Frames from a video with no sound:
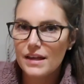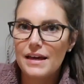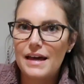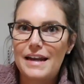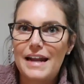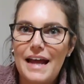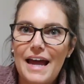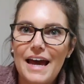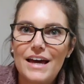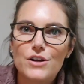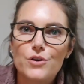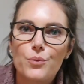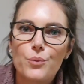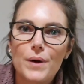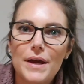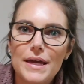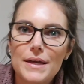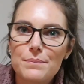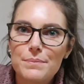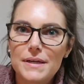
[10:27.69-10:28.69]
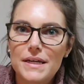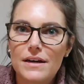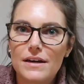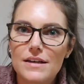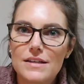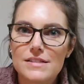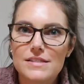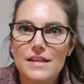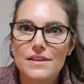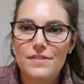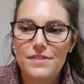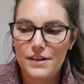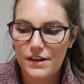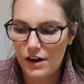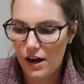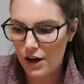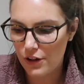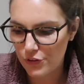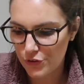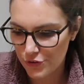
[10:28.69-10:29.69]
And I had to wait because the
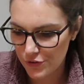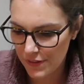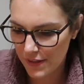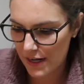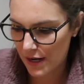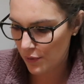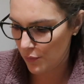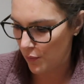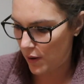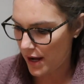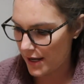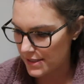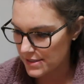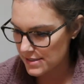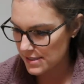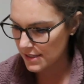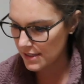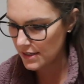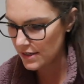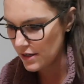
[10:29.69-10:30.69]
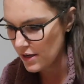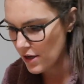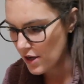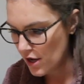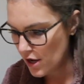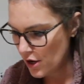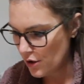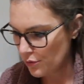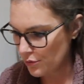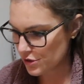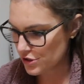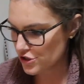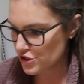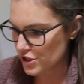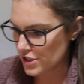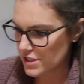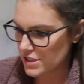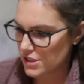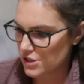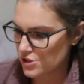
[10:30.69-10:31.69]
color that I wanted was
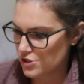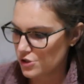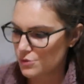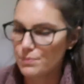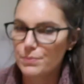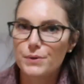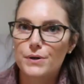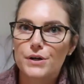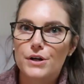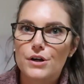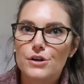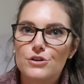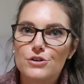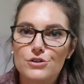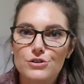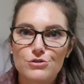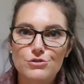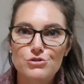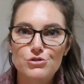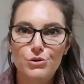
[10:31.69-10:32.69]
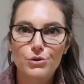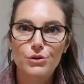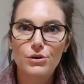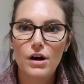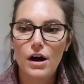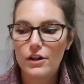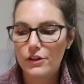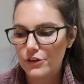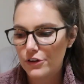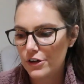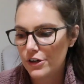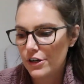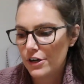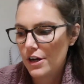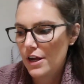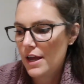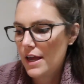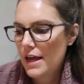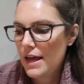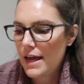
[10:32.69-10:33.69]
just the super neutral color
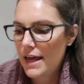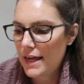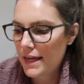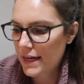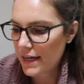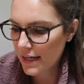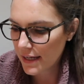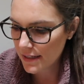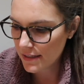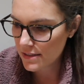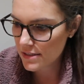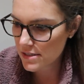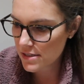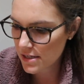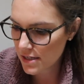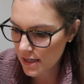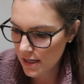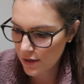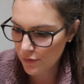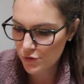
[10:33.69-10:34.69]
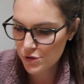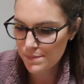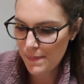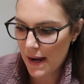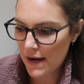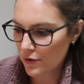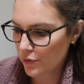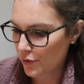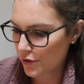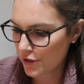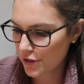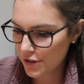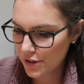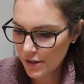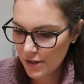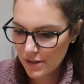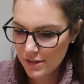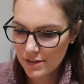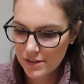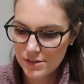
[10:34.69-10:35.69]
and it was back
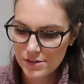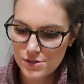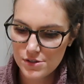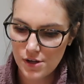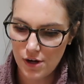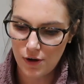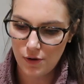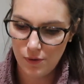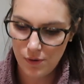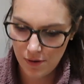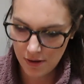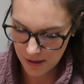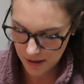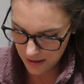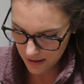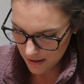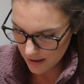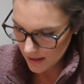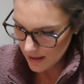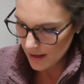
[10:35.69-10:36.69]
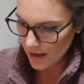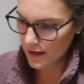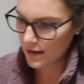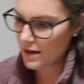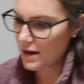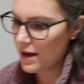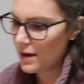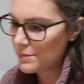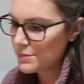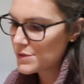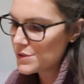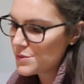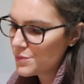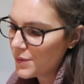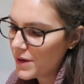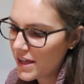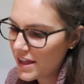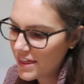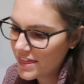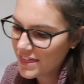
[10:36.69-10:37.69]
ordered. So it comes
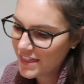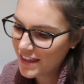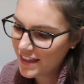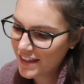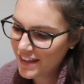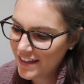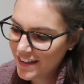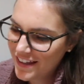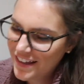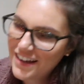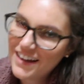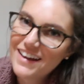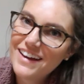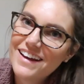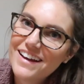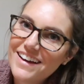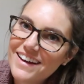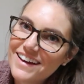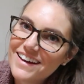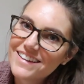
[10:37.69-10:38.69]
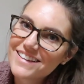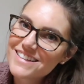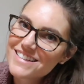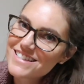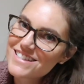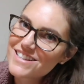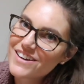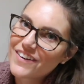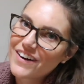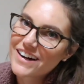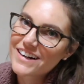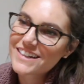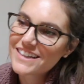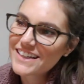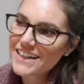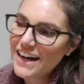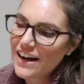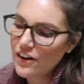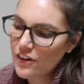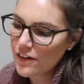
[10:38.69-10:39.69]
with, this is so hard to
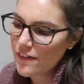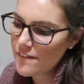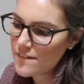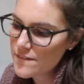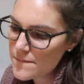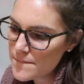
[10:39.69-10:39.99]
get out.